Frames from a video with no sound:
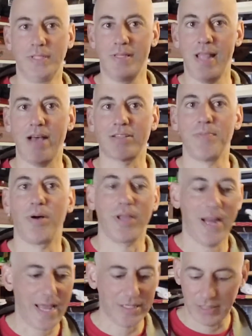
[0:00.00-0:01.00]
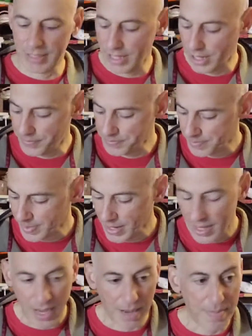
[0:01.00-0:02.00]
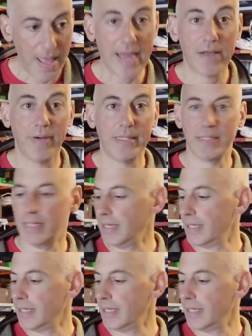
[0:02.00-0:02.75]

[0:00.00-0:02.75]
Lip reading: how small can I actually go. Anyways,